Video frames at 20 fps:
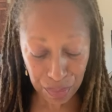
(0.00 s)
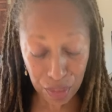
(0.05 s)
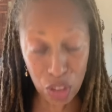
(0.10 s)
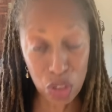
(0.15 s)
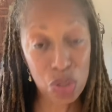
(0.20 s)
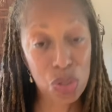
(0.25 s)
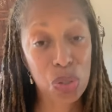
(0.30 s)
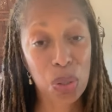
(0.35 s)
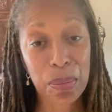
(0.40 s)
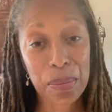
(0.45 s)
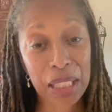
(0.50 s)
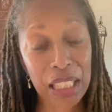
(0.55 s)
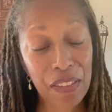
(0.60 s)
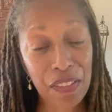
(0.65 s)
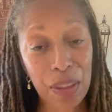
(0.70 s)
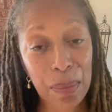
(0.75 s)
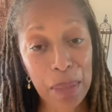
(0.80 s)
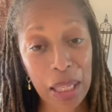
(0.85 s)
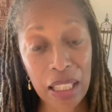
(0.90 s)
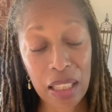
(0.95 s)
So I'm
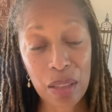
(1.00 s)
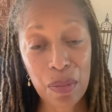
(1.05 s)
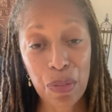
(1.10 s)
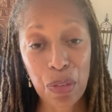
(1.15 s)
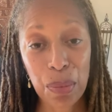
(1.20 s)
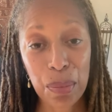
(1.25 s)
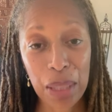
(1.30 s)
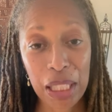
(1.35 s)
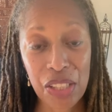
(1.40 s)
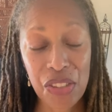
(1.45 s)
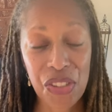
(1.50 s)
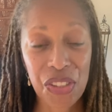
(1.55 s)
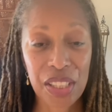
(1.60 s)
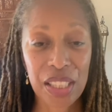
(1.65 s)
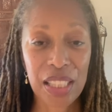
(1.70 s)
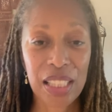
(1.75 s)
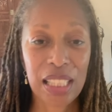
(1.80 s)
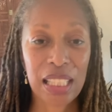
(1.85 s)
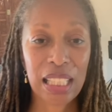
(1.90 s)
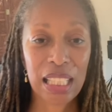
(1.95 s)
leaving my
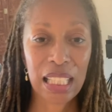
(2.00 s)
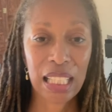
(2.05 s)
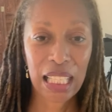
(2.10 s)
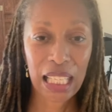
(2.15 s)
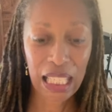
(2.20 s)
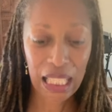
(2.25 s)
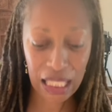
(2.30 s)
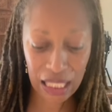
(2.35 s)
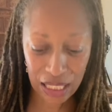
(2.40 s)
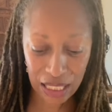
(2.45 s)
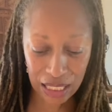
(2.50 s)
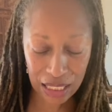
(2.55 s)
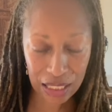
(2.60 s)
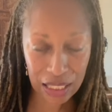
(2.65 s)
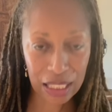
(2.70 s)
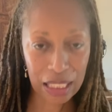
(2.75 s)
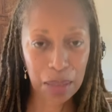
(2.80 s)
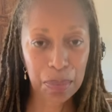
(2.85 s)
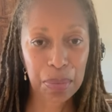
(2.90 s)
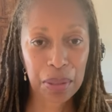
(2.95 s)
information in the
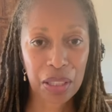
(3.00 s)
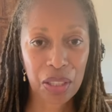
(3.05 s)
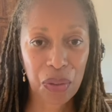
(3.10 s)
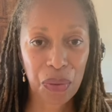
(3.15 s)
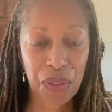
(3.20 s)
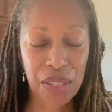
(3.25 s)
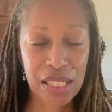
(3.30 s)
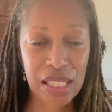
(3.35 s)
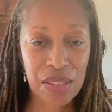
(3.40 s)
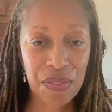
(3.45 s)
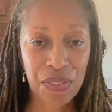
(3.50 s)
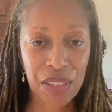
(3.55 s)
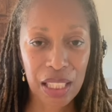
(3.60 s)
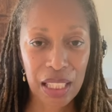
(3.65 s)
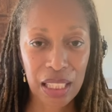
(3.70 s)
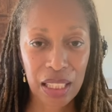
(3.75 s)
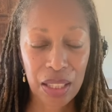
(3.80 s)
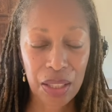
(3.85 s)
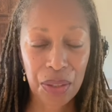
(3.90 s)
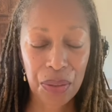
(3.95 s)
link below this
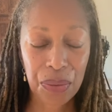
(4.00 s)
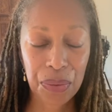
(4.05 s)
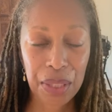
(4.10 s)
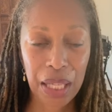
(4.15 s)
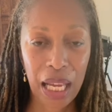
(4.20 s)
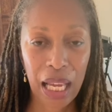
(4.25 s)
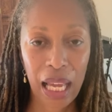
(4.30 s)
video.